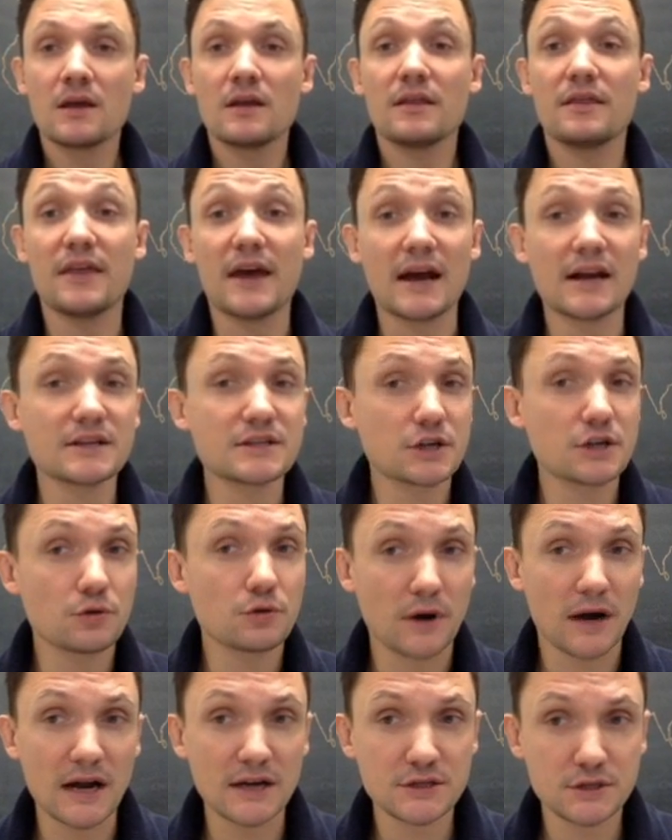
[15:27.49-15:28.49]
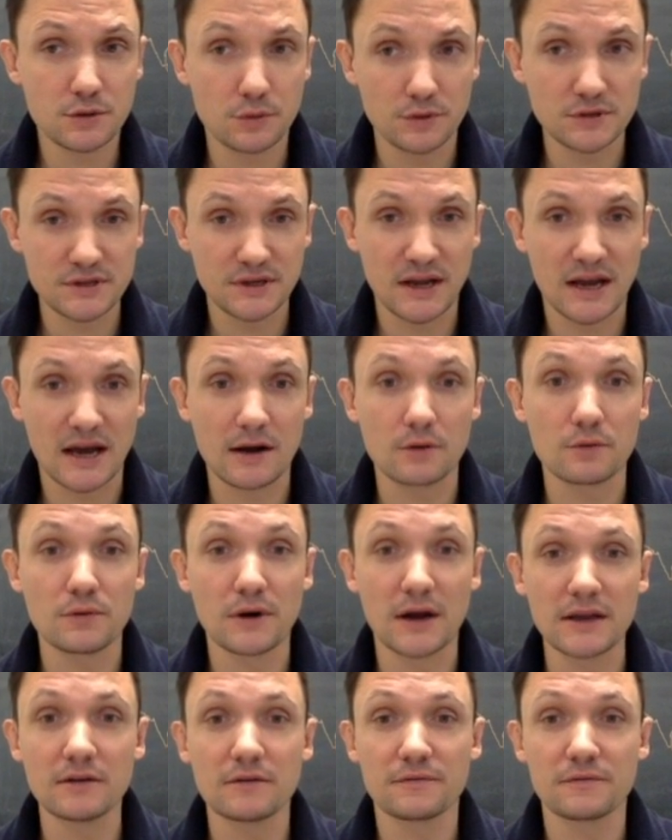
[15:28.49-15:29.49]
That is a crash course on how to
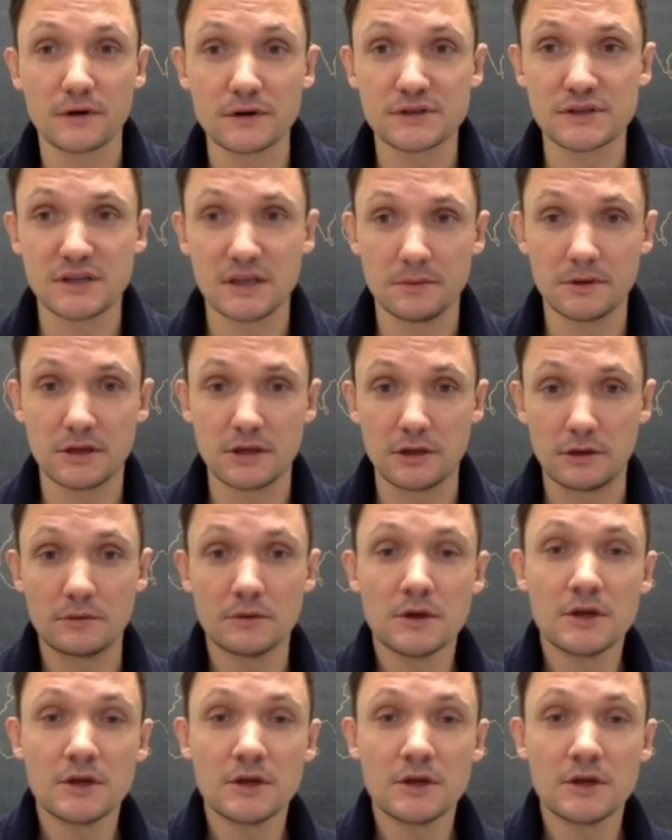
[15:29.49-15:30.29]
write your first DBQ.